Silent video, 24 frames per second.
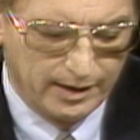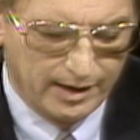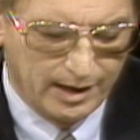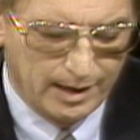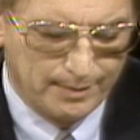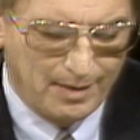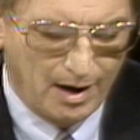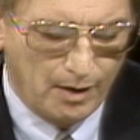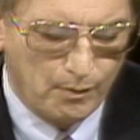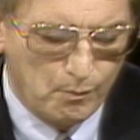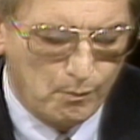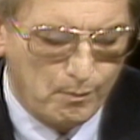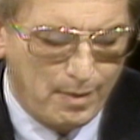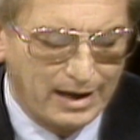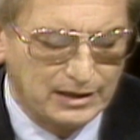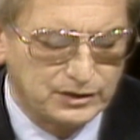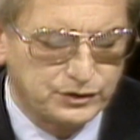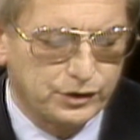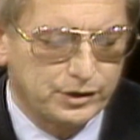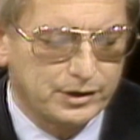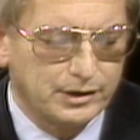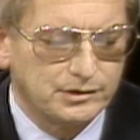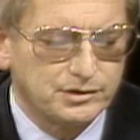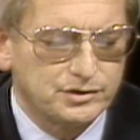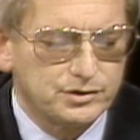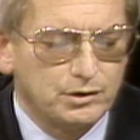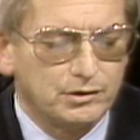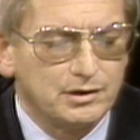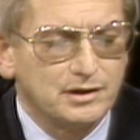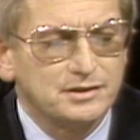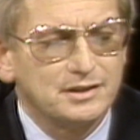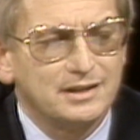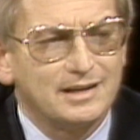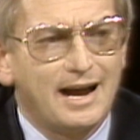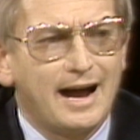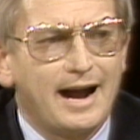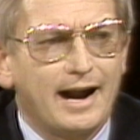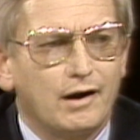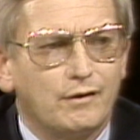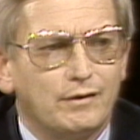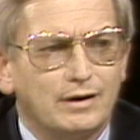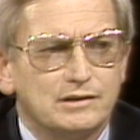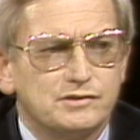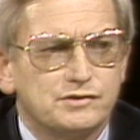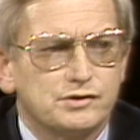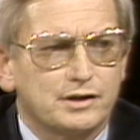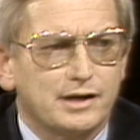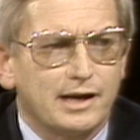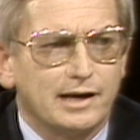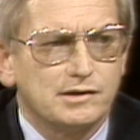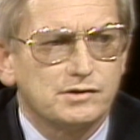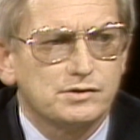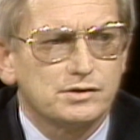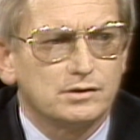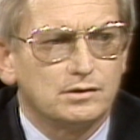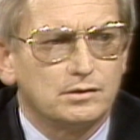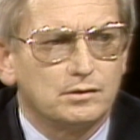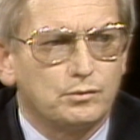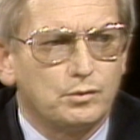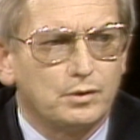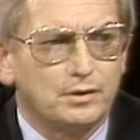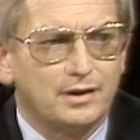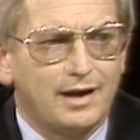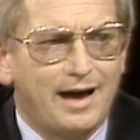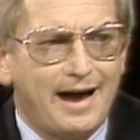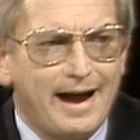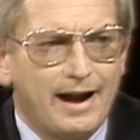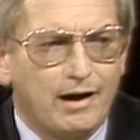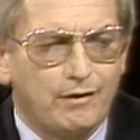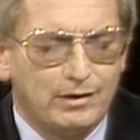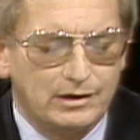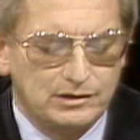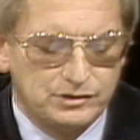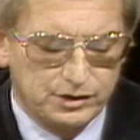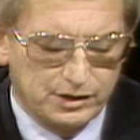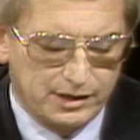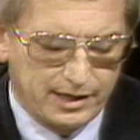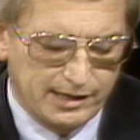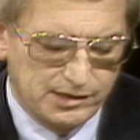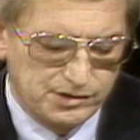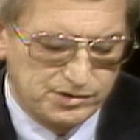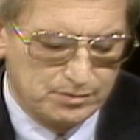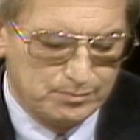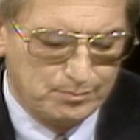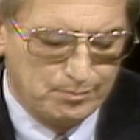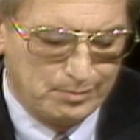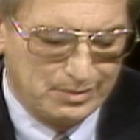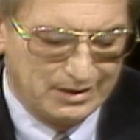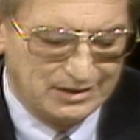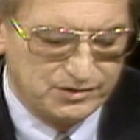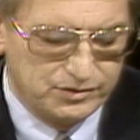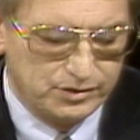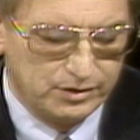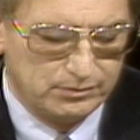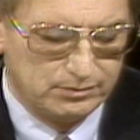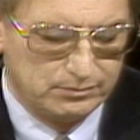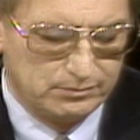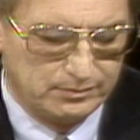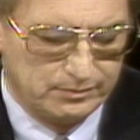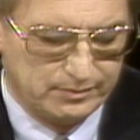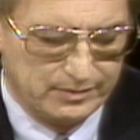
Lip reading: And my major concern is in higher education, where the higher education budget,